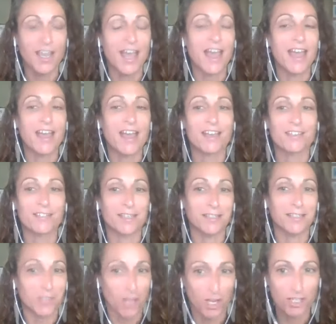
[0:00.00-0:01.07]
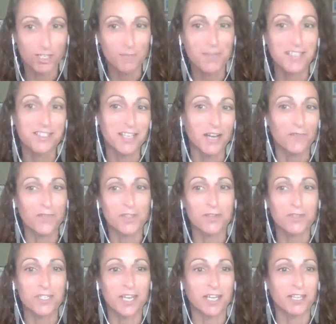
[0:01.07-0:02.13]
and talk to myself in
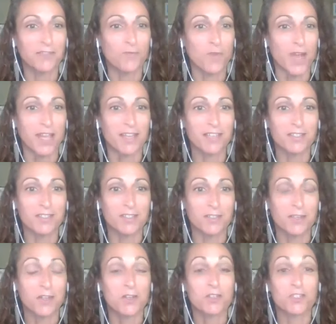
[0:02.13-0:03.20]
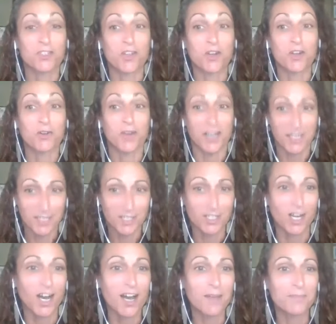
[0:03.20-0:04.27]
those negative ways. So I
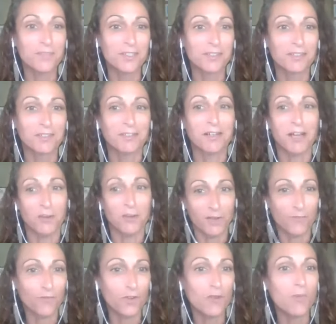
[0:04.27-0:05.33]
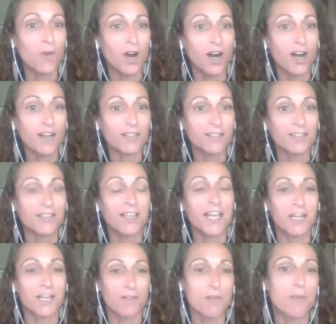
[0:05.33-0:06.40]
stopped. I went for a walk
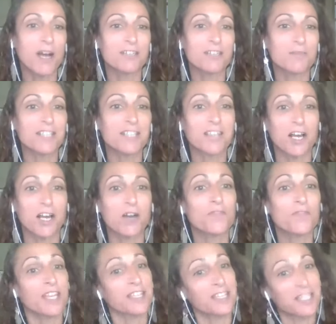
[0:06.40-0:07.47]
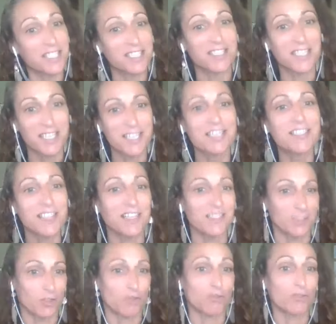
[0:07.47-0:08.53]
and I reminded myself that this
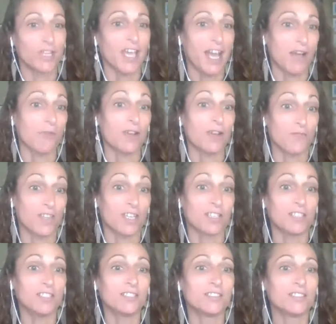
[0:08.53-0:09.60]
isn't truly how I feel,